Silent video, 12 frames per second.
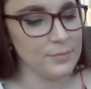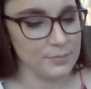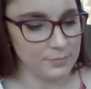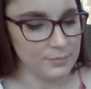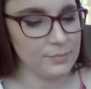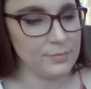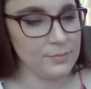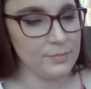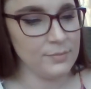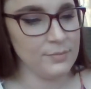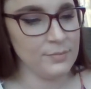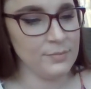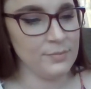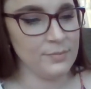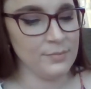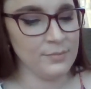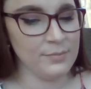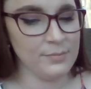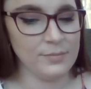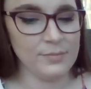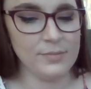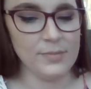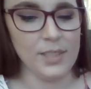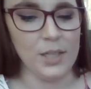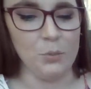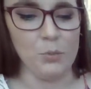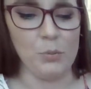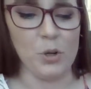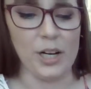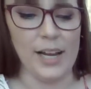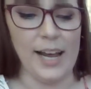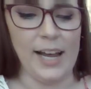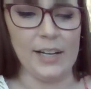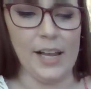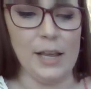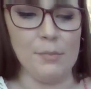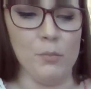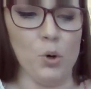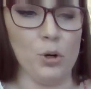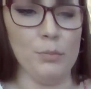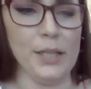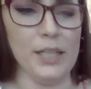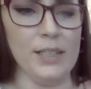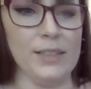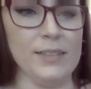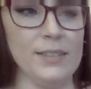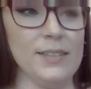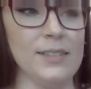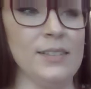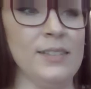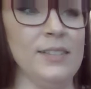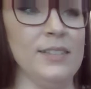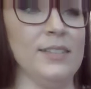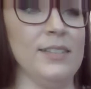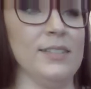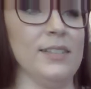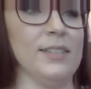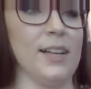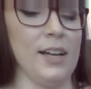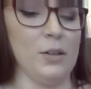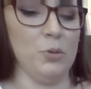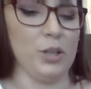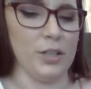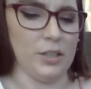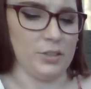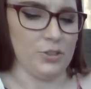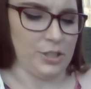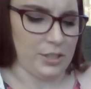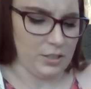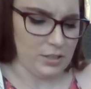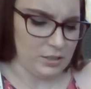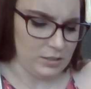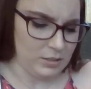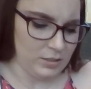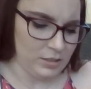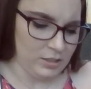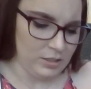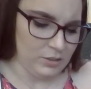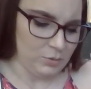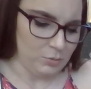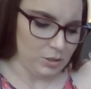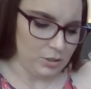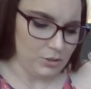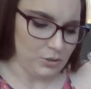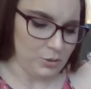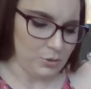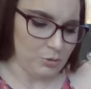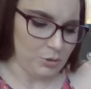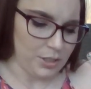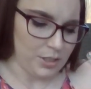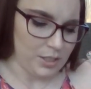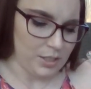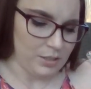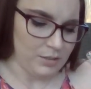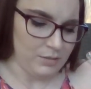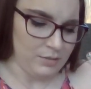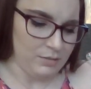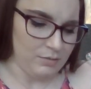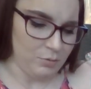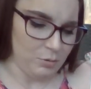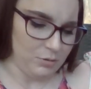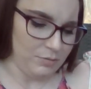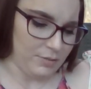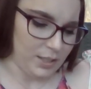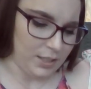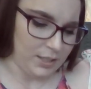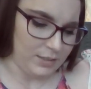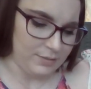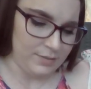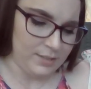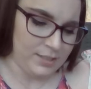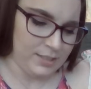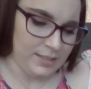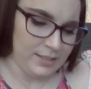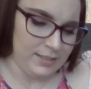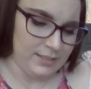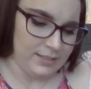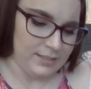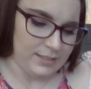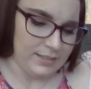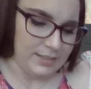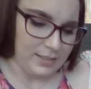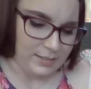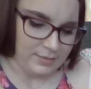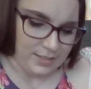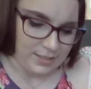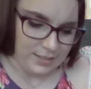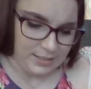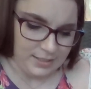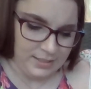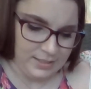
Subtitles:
And we want to add 8 more beans. This is kind of where it got tricky, guys. 1, 2, 3, 4, 5, 6, 7.